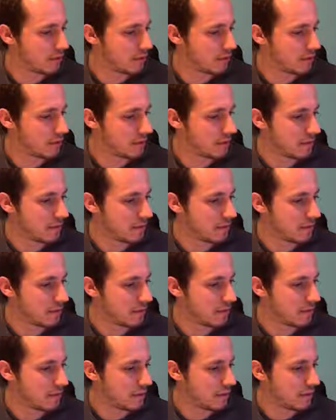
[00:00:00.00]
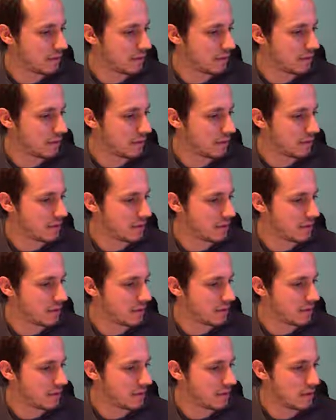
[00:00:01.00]

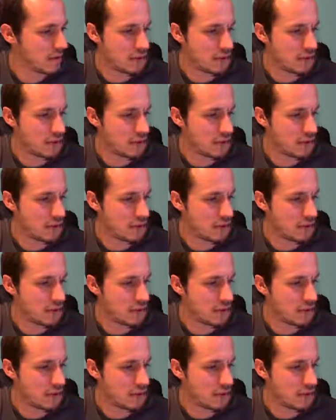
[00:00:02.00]
[no speech]